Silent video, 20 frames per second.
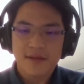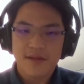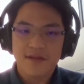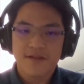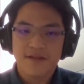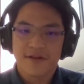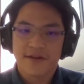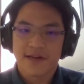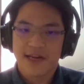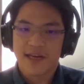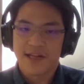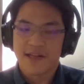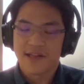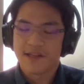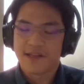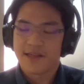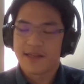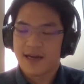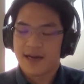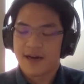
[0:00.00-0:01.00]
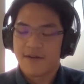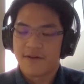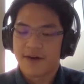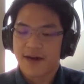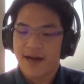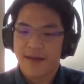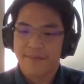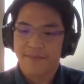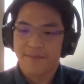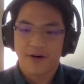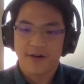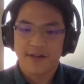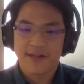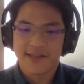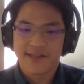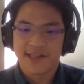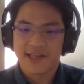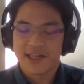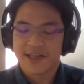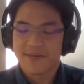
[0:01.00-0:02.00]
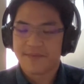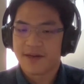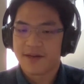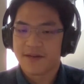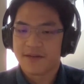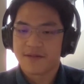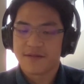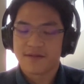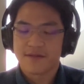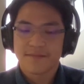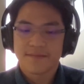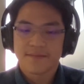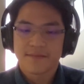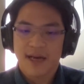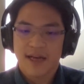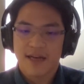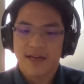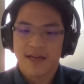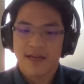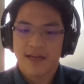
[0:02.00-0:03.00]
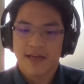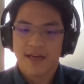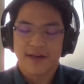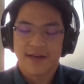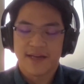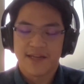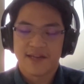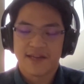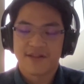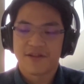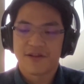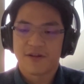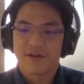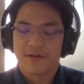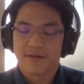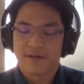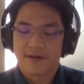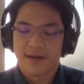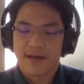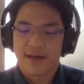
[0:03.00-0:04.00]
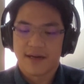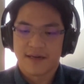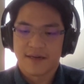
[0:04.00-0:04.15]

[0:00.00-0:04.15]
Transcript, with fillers: So that's our hypothesis, but at the moment, there's no